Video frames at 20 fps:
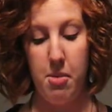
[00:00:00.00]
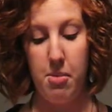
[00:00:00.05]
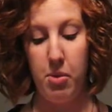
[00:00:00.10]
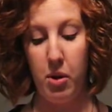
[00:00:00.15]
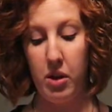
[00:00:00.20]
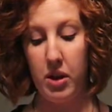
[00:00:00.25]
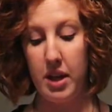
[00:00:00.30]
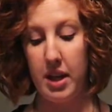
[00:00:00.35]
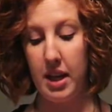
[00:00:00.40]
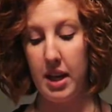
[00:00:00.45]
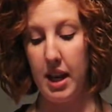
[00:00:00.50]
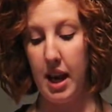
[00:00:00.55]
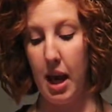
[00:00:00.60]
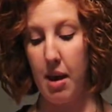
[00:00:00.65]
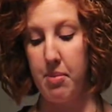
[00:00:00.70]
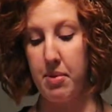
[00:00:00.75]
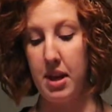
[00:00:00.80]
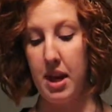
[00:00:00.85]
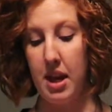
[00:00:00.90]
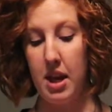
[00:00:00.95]
Bullying can
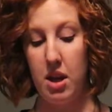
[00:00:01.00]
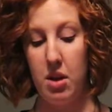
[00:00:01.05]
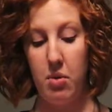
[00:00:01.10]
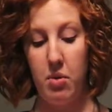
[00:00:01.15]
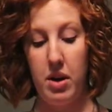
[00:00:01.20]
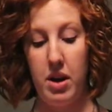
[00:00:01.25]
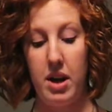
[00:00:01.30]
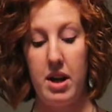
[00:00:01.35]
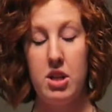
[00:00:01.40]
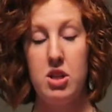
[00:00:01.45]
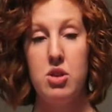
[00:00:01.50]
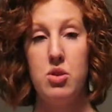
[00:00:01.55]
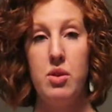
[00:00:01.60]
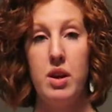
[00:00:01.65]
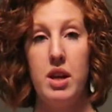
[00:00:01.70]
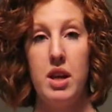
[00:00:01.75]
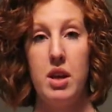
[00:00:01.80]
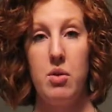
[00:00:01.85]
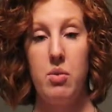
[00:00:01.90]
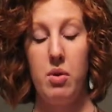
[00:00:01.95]
happen anywhere and to
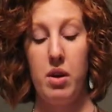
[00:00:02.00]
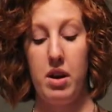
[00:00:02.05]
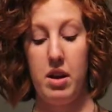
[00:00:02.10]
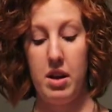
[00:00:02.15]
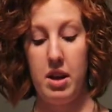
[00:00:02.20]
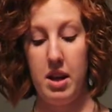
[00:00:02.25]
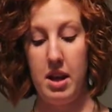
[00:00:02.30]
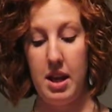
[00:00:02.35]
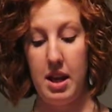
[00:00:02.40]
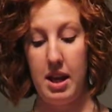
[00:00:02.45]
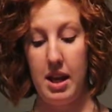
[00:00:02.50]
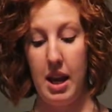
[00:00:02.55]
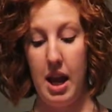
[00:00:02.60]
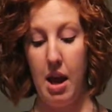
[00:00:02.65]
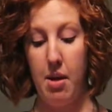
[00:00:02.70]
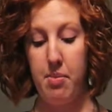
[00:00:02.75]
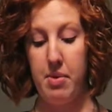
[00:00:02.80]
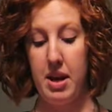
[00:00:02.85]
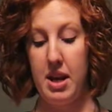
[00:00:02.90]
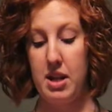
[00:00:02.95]
anyone. It can
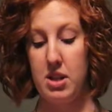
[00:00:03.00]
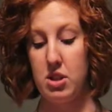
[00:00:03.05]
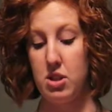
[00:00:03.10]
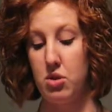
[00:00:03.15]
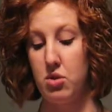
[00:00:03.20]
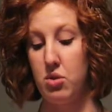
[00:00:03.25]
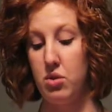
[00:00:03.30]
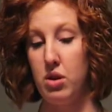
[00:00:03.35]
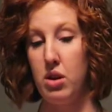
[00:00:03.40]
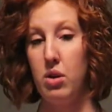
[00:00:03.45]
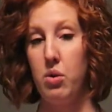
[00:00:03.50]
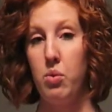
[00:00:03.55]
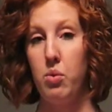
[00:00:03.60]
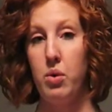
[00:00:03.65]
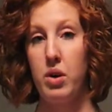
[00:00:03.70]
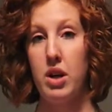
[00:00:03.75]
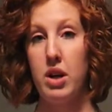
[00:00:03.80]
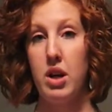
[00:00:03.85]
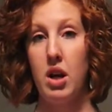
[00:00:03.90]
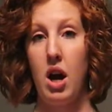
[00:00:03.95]
happen at school,
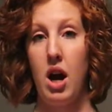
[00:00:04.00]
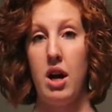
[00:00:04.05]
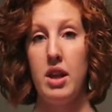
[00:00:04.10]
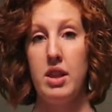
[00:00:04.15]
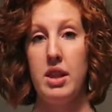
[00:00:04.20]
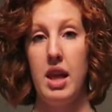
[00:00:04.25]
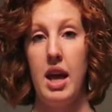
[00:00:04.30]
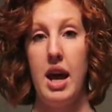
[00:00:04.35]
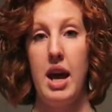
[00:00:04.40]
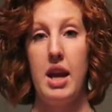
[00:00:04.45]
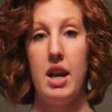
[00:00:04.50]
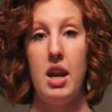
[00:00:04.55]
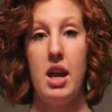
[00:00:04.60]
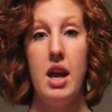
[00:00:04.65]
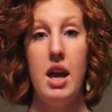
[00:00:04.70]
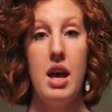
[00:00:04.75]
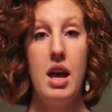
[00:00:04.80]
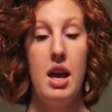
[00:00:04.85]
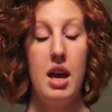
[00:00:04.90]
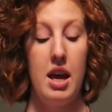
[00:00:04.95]
work, online,
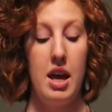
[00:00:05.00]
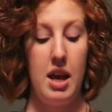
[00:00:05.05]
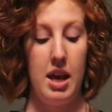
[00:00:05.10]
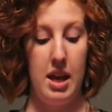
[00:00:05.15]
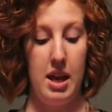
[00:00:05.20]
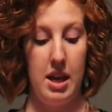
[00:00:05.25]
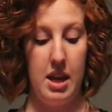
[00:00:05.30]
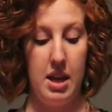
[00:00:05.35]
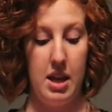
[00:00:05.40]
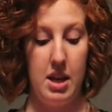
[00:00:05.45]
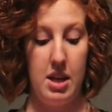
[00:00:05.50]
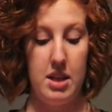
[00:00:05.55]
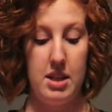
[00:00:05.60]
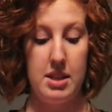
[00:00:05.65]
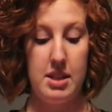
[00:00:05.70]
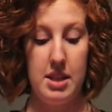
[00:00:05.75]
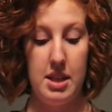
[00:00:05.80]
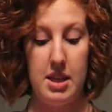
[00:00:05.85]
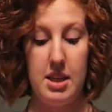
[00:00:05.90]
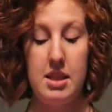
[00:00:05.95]
in
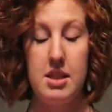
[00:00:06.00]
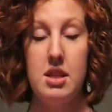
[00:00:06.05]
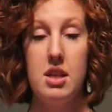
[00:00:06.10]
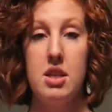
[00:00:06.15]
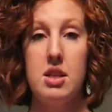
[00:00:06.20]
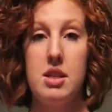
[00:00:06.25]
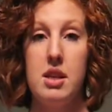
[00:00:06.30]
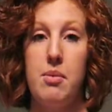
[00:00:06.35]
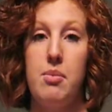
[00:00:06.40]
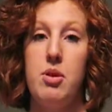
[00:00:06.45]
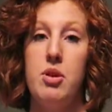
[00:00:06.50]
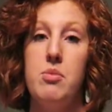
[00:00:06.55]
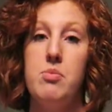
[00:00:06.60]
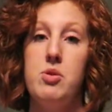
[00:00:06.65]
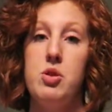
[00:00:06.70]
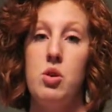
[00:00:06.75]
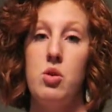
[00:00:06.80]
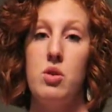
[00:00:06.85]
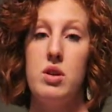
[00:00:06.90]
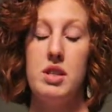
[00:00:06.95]
cities,
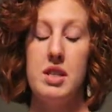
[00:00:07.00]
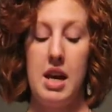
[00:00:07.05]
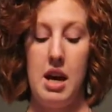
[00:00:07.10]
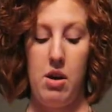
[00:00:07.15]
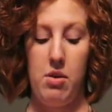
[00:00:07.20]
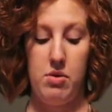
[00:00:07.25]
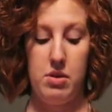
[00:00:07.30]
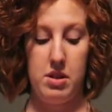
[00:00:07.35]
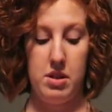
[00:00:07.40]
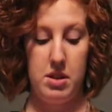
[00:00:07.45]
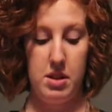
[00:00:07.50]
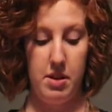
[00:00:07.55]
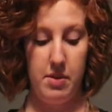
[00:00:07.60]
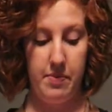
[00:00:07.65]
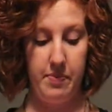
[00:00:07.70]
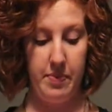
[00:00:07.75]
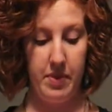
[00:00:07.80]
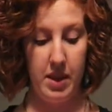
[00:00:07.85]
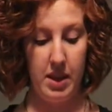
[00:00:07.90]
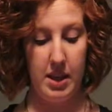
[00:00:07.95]
suburbs, or towns.
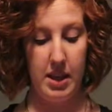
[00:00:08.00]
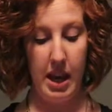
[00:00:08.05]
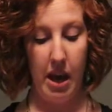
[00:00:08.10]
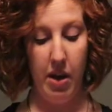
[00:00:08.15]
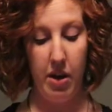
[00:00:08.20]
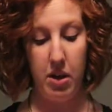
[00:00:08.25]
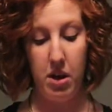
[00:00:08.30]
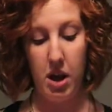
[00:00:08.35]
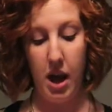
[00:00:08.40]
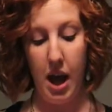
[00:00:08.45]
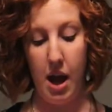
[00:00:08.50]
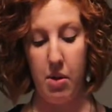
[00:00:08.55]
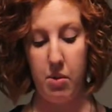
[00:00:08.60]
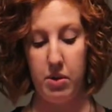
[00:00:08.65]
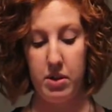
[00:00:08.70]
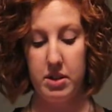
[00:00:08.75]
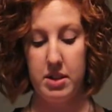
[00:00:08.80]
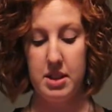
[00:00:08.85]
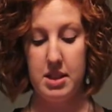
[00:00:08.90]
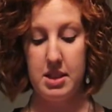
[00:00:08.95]
Now I
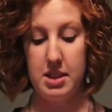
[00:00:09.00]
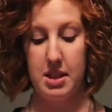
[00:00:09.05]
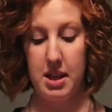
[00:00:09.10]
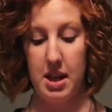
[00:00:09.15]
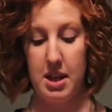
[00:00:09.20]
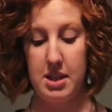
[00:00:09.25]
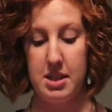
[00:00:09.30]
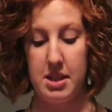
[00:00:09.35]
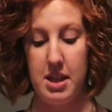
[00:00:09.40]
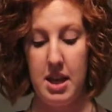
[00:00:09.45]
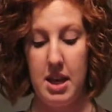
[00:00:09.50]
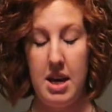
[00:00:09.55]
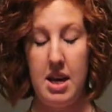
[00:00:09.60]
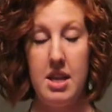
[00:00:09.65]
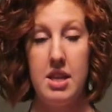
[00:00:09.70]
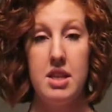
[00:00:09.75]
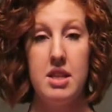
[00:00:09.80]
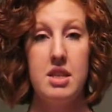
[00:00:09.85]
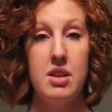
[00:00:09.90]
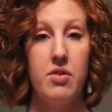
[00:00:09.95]
will discuss
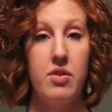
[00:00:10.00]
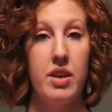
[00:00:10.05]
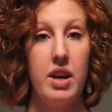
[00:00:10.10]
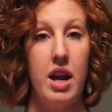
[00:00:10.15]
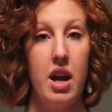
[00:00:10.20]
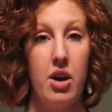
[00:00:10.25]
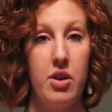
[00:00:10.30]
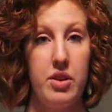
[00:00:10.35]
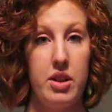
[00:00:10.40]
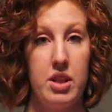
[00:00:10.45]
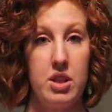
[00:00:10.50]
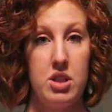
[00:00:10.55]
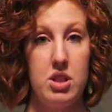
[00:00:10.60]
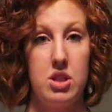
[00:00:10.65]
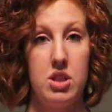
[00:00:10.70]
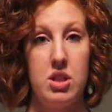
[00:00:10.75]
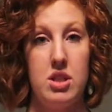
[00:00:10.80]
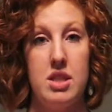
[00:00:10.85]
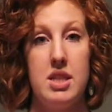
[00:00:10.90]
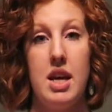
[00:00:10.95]
the different health
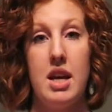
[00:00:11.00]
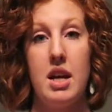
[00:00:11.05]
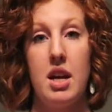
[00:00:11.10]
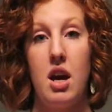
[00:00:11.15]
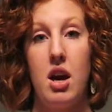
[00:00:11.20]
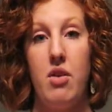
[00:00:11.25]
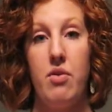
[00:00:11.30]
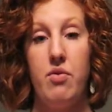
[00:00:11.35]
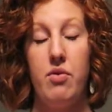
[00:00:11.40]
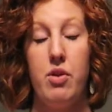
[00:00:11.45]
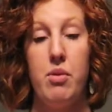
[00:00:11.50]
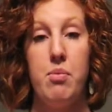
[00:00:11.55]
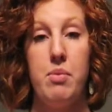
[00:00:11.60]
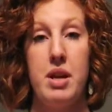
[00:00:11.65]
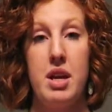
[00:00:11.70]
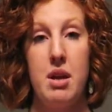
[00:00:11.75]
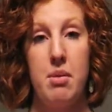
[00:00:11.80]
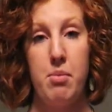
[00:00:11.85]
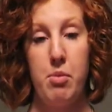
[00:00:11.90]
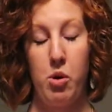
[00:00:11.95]
concerns that come from
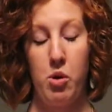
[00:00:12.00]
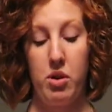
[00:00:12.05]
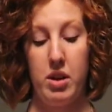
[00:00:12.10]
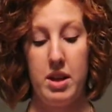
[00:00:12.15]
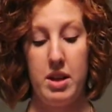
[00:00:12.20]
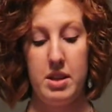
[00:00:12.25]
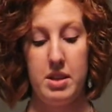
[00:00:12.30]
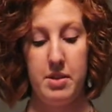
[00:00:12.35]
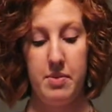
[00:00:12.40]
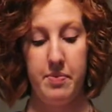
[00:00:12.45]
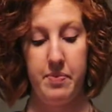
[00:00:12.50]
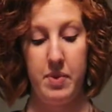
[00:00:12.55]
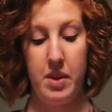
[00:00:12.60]
being bullied.